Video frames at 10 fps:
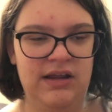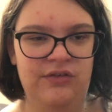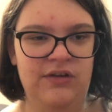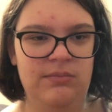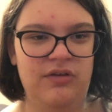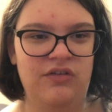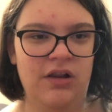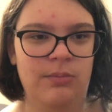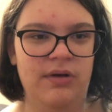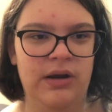They seem to
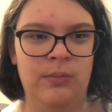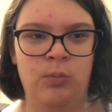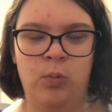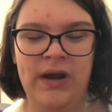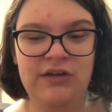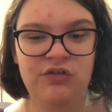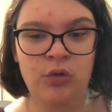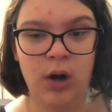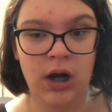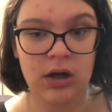celebrate way
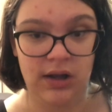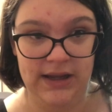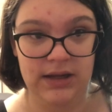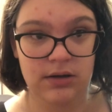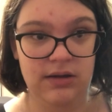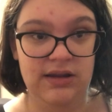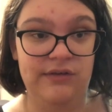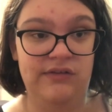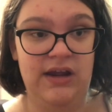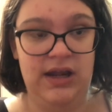too early
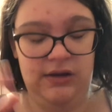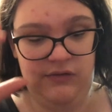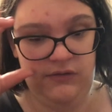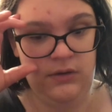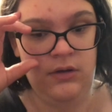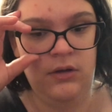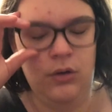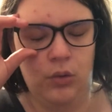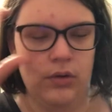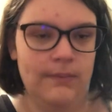these days,
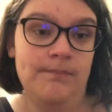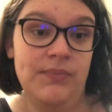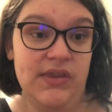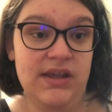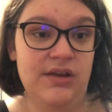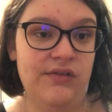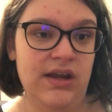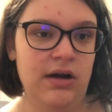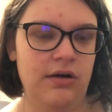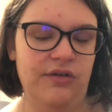or these
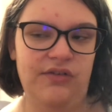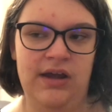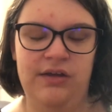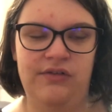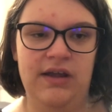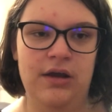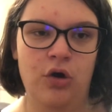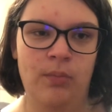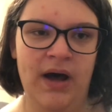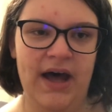years as they
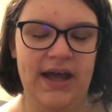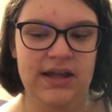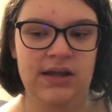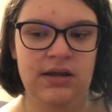go by.